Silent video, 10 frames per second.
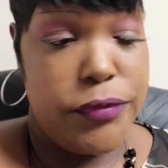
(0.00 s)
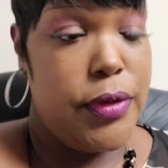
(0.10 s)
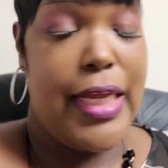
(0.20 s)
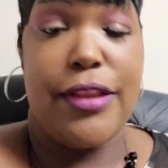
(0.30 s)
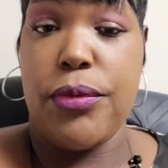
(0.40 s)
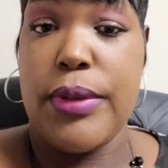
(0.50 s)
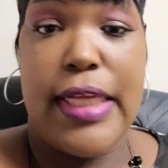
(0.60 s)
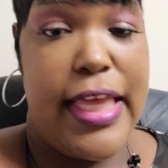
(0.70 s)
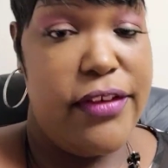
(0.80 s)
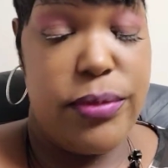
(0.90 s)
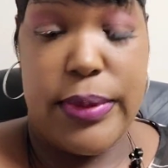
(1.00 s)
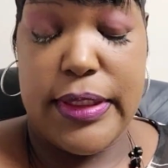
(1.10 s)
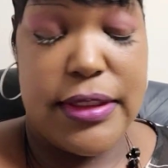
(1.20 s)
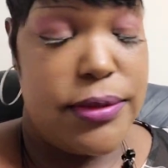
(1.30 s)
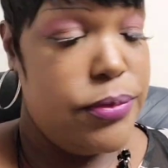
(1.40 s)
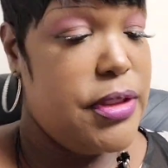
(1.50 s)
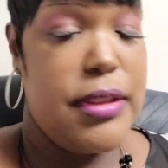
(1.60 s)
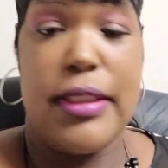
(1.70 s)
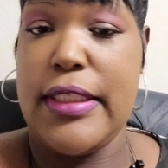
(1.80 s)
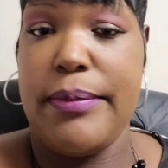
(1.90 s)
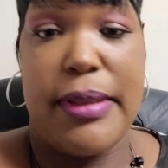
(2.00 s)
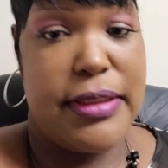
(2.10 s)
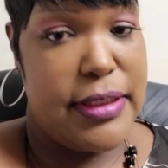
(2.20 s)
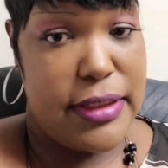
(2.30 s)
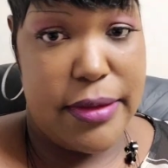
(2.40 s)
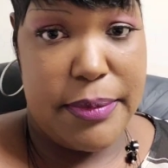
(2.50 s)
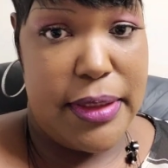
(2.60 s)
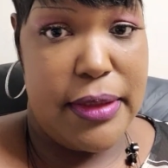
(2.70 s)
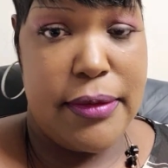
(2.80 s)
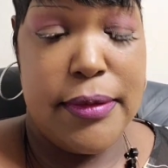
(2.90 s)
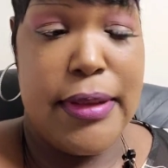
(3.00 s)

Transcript: for like 3.5 weeks, which it didn't make sense to me.